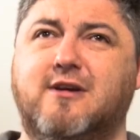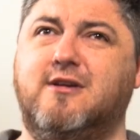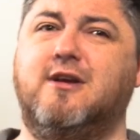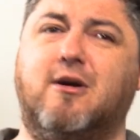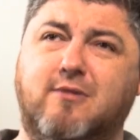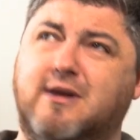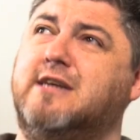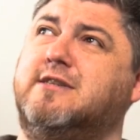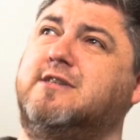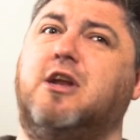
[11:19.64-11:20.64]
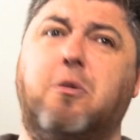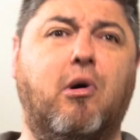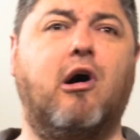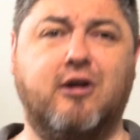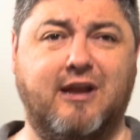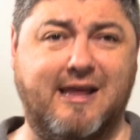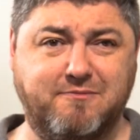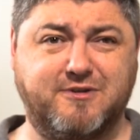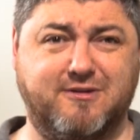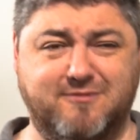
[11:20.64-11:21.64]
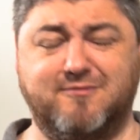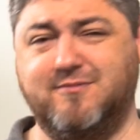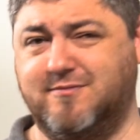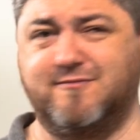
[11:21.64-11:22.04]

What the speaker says: you know, in case there's an apocalypse and